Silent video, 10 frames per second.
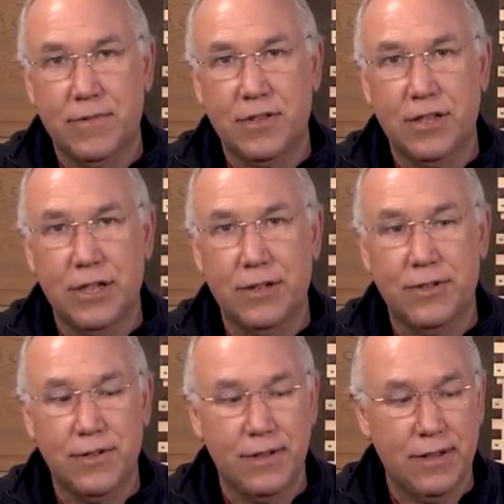
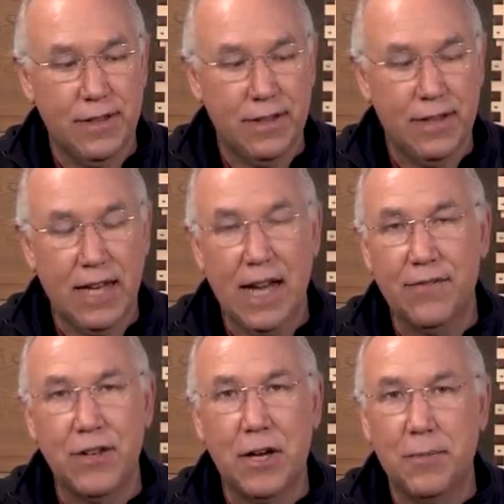So they
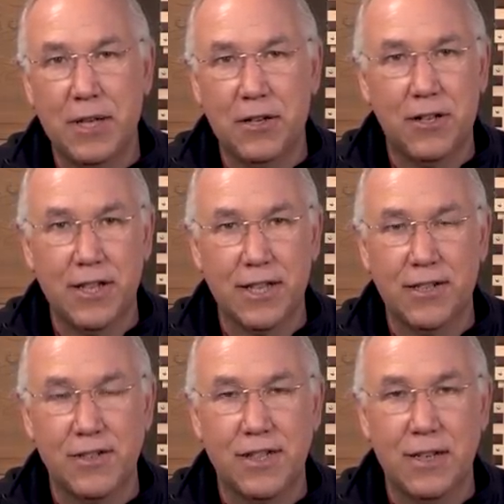have not been hauling
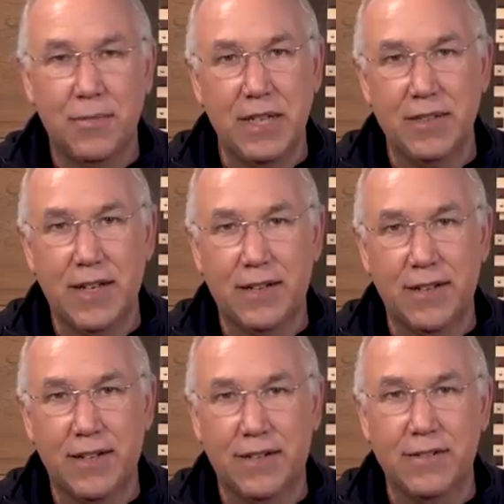those dead bees out
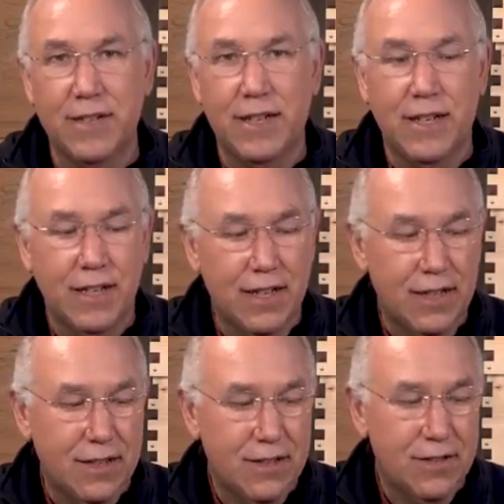of there.
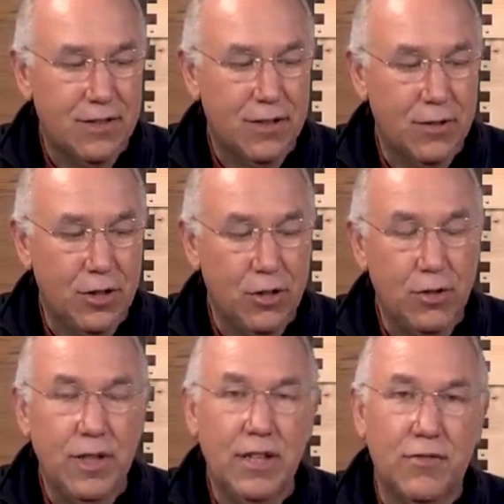So
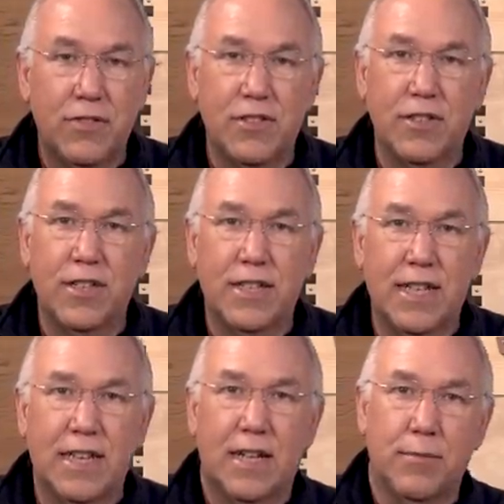you need to
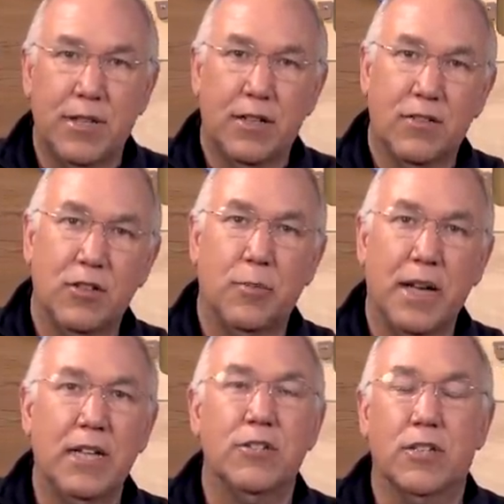facilitate that because in your
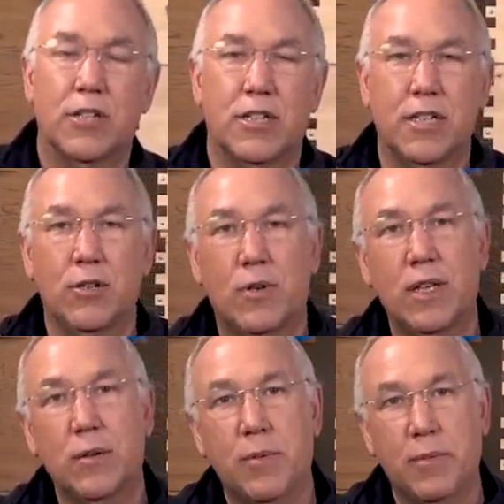managed colony, you
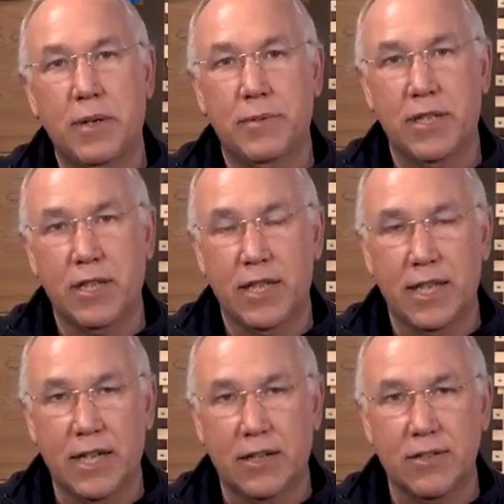want them to be able to
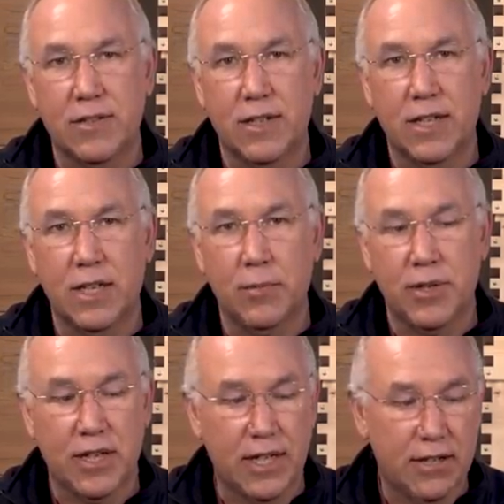clean house and keep
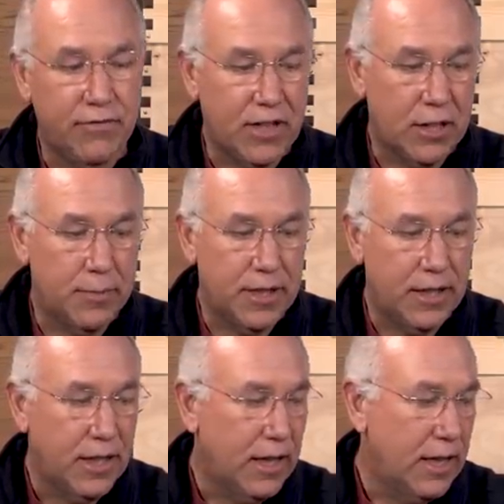a tidy environment.